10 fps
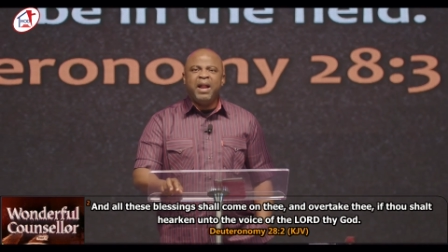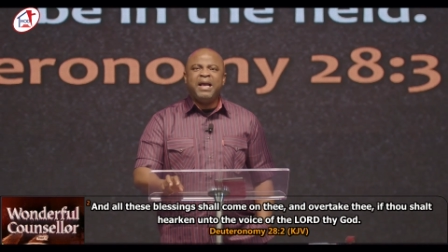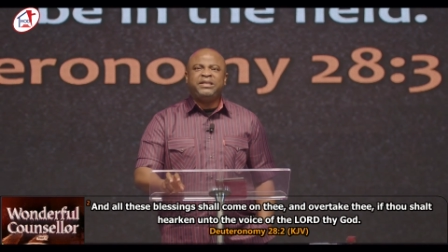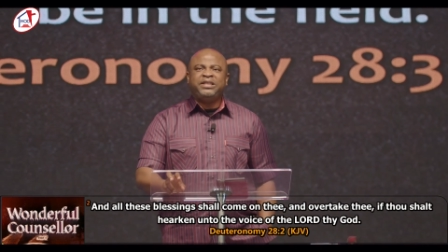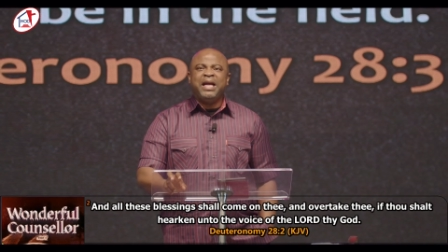
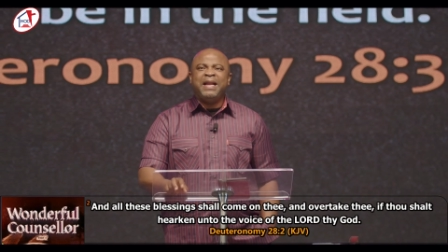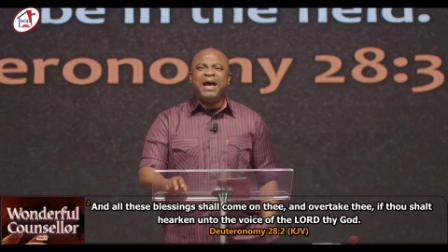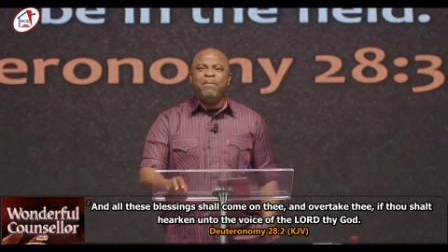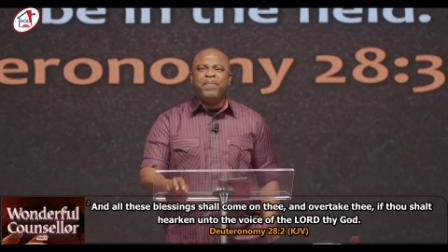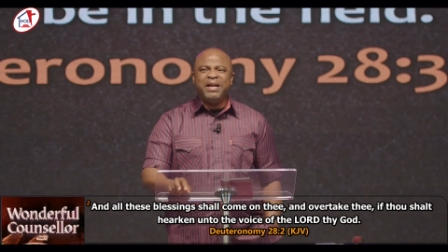Blessed
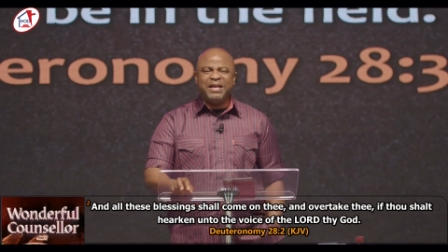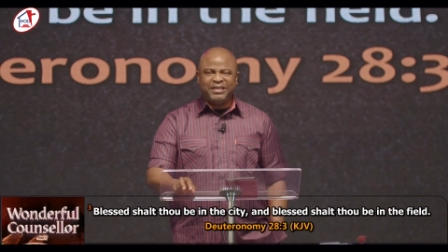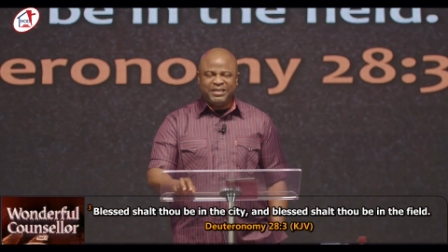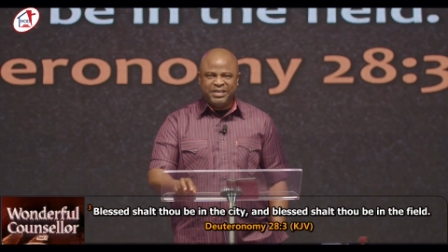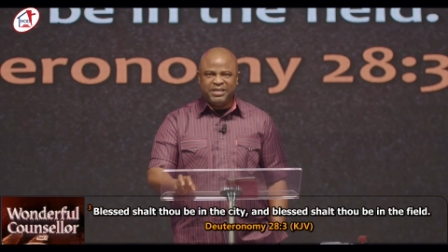shall thou be
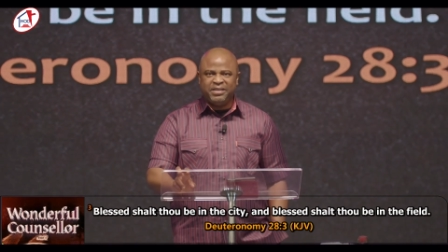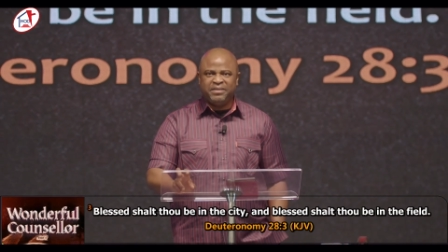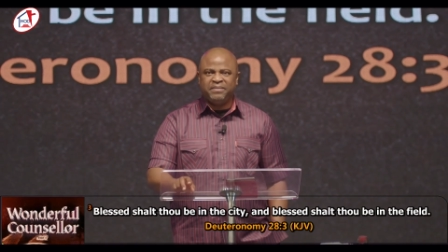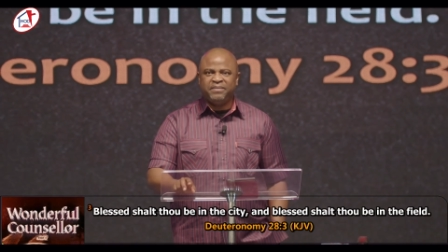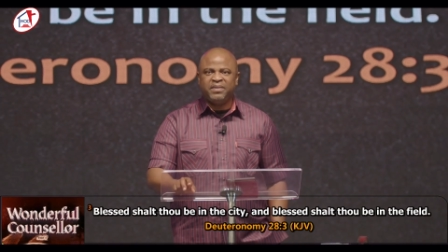in the
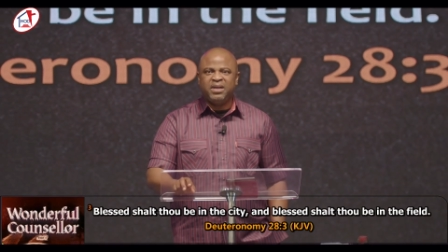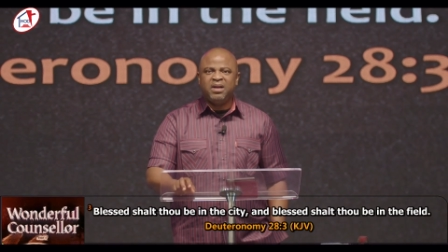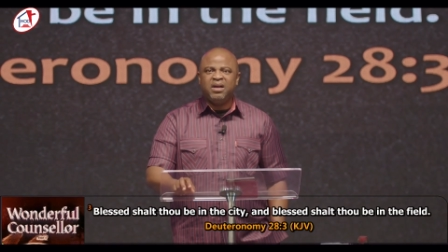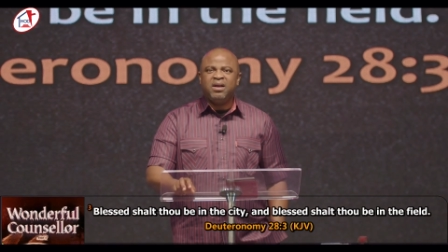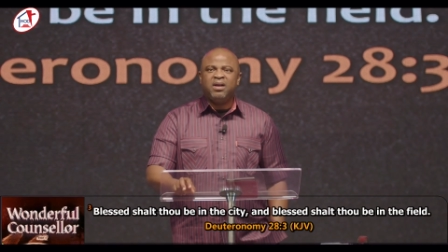city.
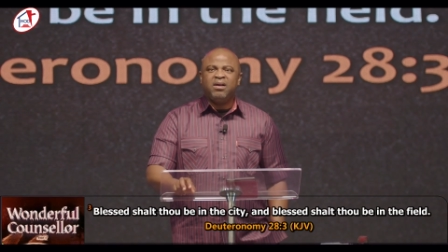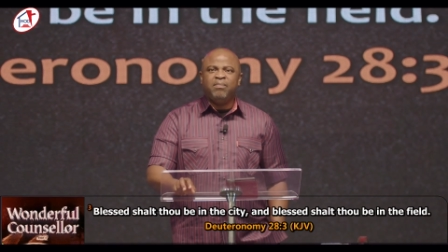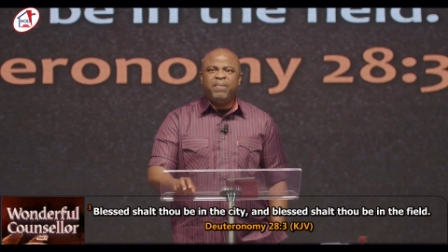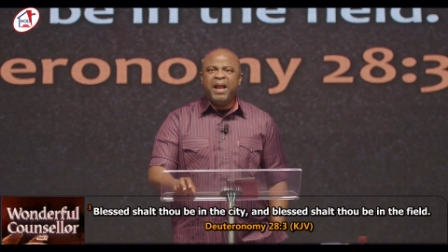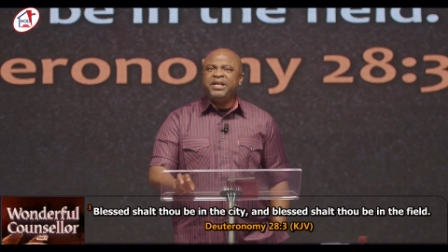
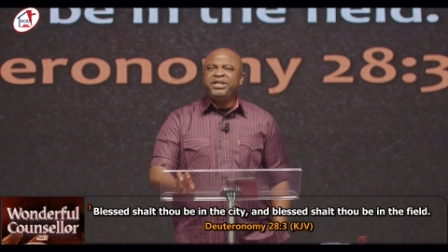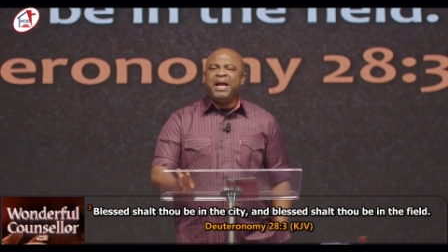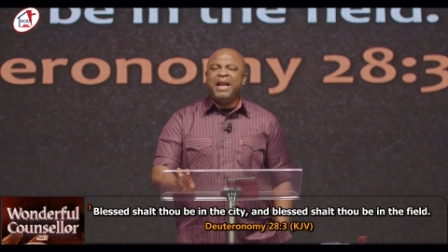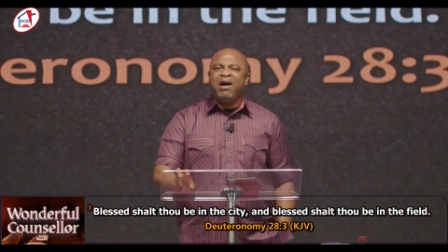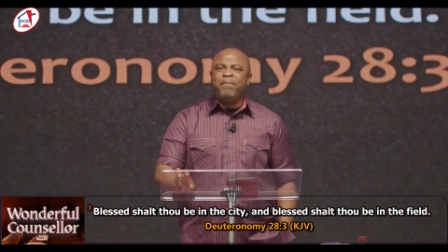
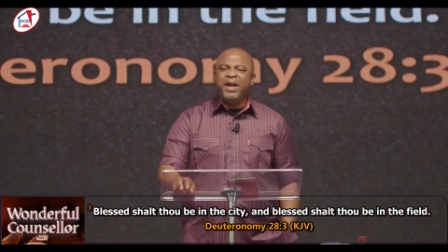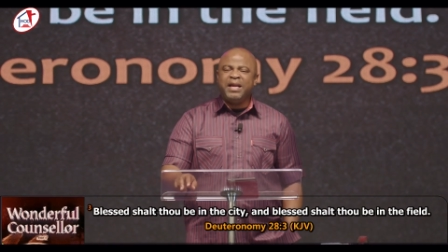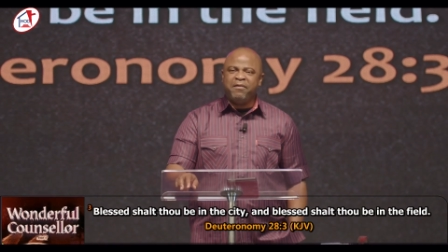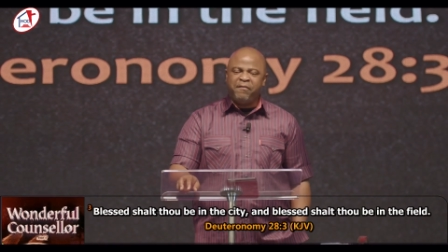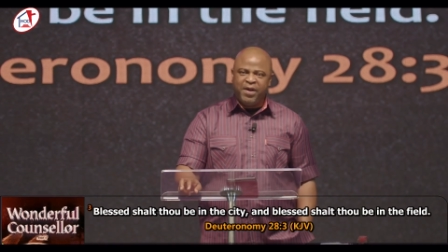Blessed shall thou
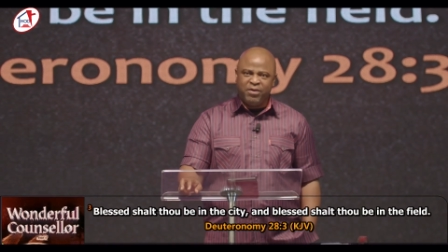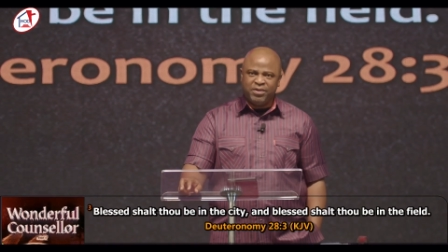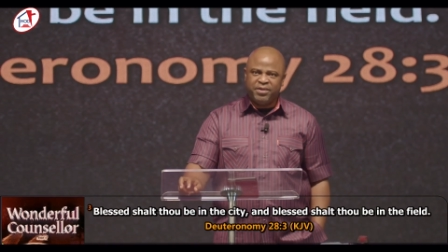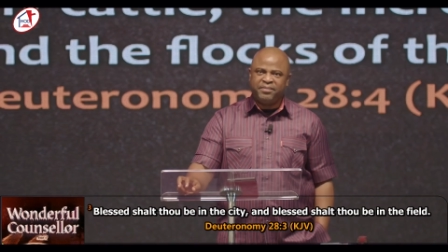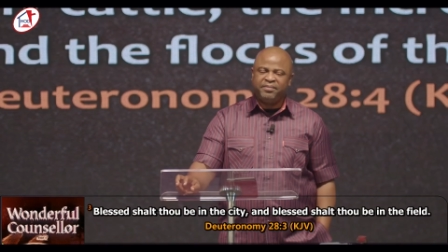be in the
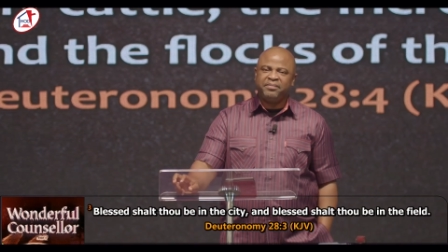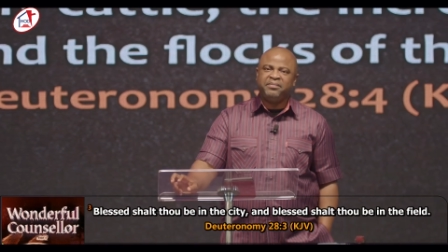field.